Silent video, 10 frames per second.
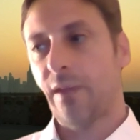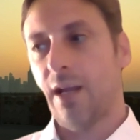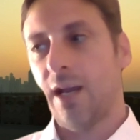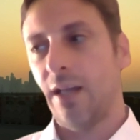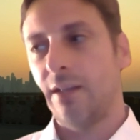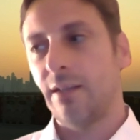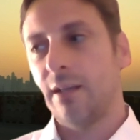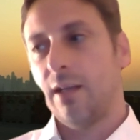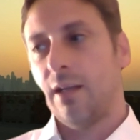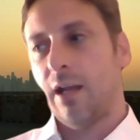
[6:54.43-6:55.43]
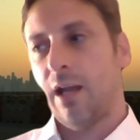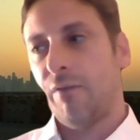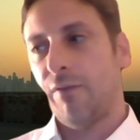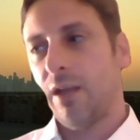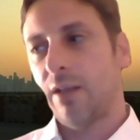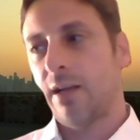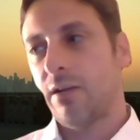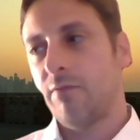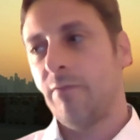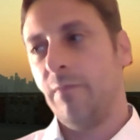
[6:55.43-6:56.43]
And I think
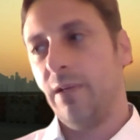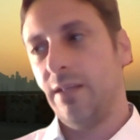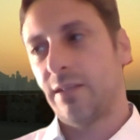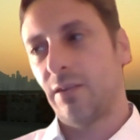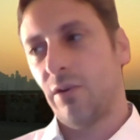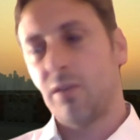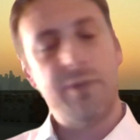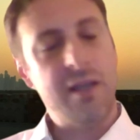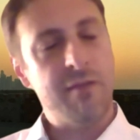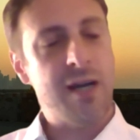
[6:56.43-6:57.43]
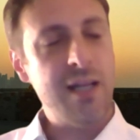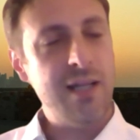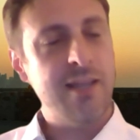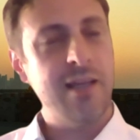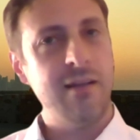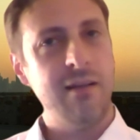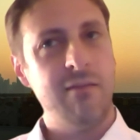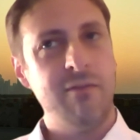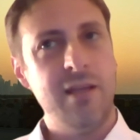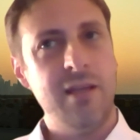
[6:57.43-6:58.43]
there is going to be a while till
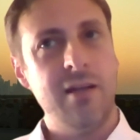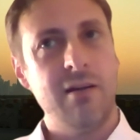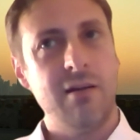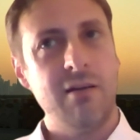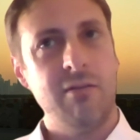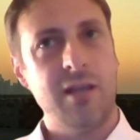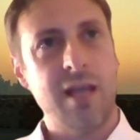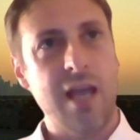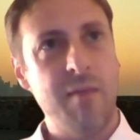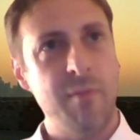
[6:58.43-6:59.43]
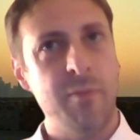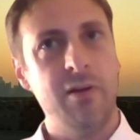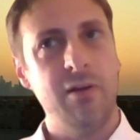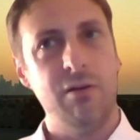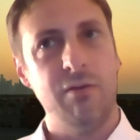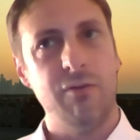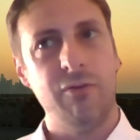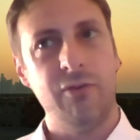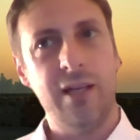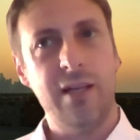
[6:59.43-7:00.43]
we are capable of
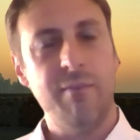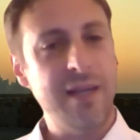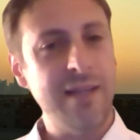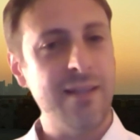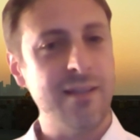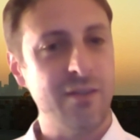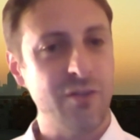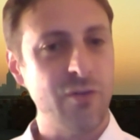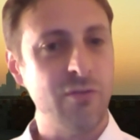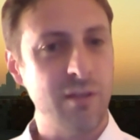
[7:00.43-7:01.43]
really meeting the true